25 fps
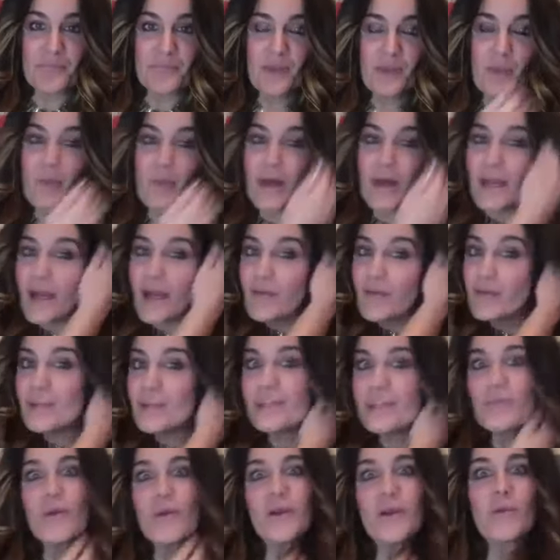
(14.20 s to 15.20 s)
But I
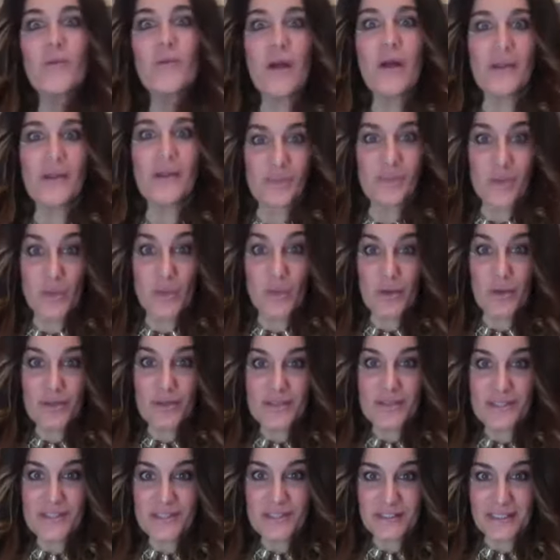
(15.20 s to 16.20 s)
really want to welcome you
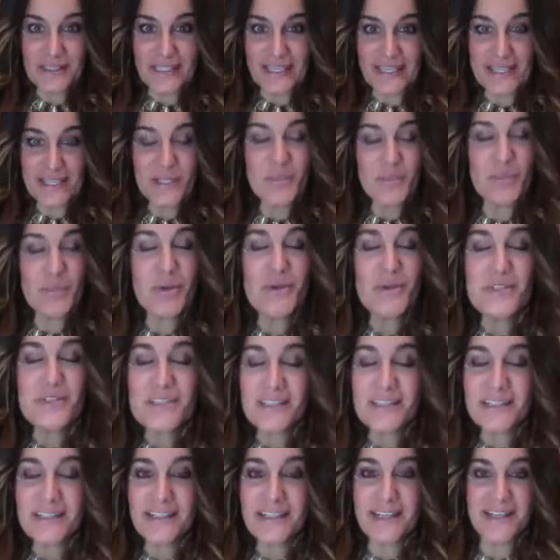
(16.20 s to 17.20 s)
personally
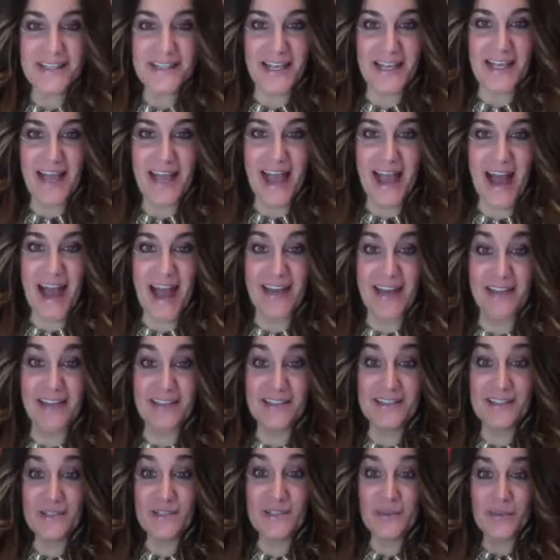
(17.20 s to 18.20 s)
as I can,
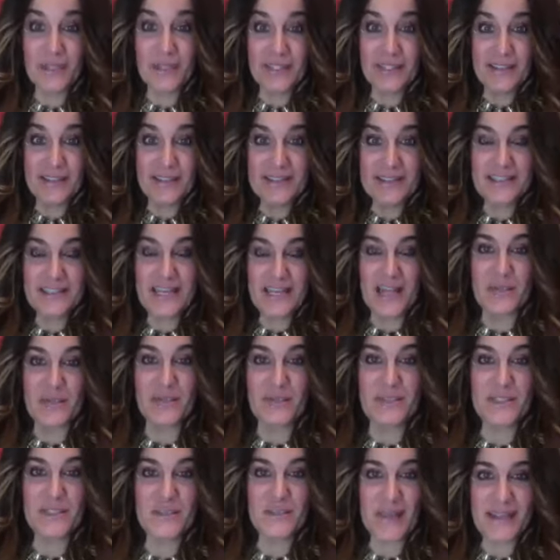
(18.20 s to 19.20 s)
until we're in the same
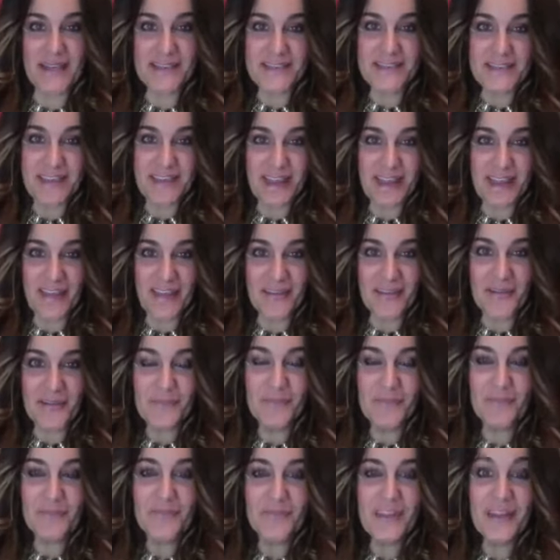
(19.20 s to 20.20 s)
space together,
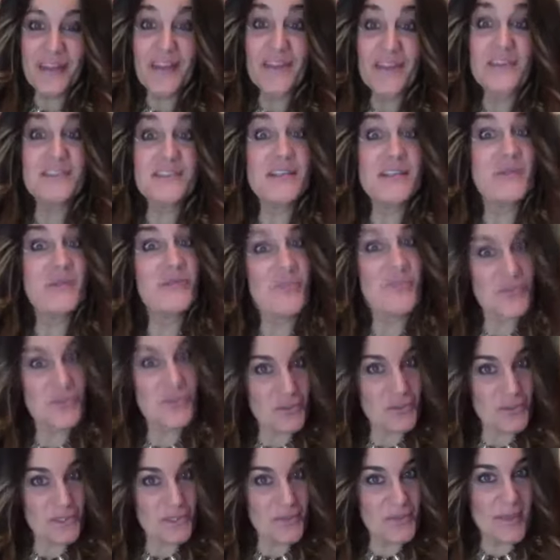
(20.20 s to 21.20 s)
the same
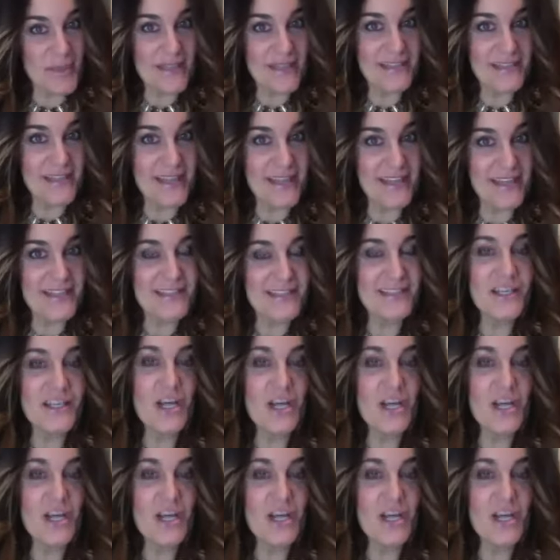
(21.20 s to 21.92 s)
virtual space, that is.